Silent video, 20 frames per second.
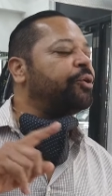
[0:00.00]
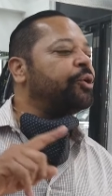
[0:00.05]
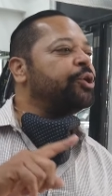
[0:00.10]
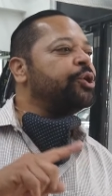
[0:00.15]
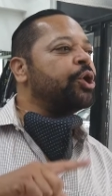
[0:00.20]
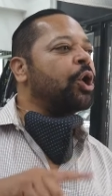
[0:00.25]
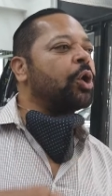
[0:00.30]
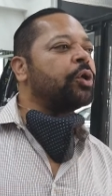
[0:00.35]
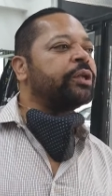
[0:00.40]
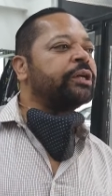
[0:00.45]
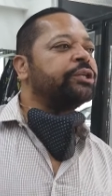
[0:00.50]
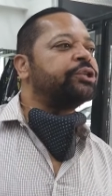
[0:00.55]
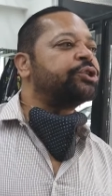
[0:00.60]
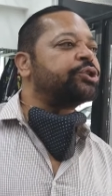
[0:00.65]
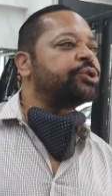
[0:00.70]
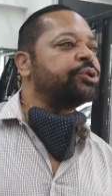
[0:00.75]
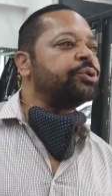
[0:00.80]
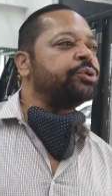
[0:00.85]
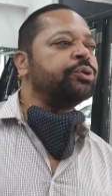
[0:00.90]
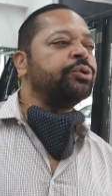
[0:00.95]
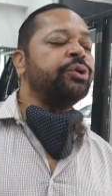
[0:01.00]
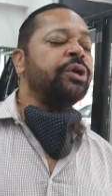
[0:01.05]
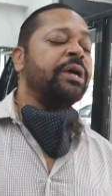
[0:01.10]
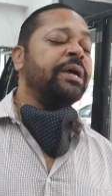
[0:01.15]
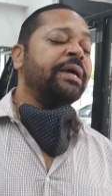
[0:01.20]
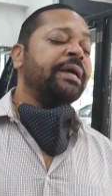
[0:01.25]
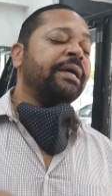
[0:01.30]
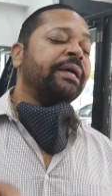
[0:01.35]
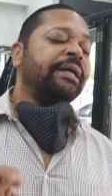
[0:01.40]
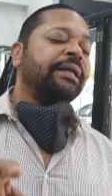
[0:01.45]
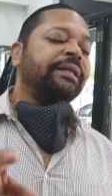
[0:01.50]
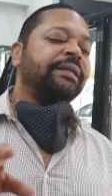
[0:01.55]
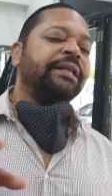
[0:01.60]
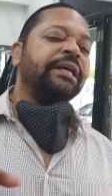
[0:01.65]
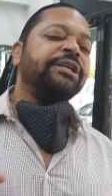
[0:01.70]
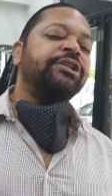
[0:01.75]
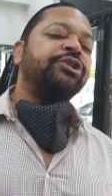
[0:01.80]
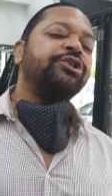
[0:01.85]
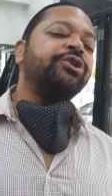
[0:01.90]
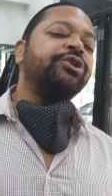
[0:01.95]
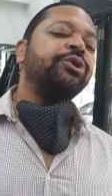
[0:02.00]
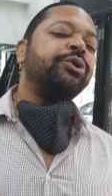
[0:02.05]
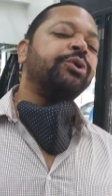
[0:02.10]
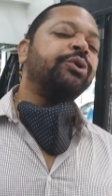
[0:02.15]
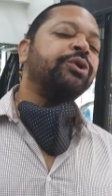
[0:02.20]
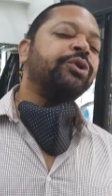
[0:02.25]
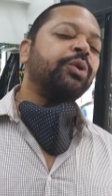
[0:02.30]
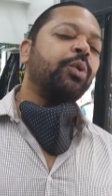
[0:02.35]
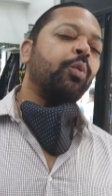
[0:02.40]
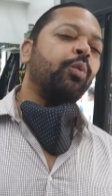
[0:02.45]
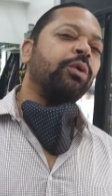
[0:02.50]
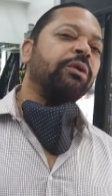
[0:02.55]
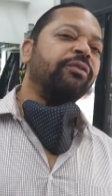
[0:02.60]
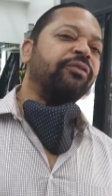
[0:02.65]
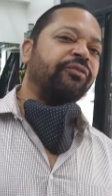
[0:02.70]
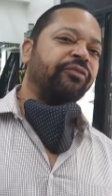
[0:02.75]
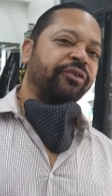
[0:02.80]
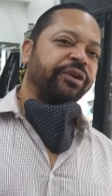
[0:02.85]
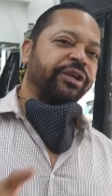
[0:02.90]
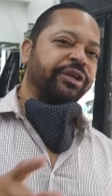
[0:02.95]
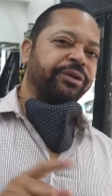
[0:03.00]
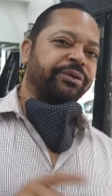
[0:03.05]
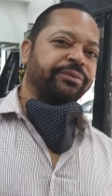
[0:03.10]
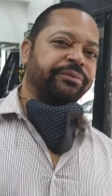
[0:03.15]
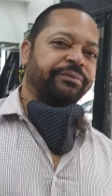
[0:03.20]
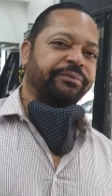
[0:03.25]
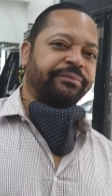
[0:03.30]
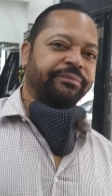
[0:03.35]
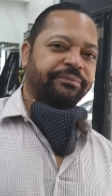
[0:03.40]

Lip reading: you know the truth will free you.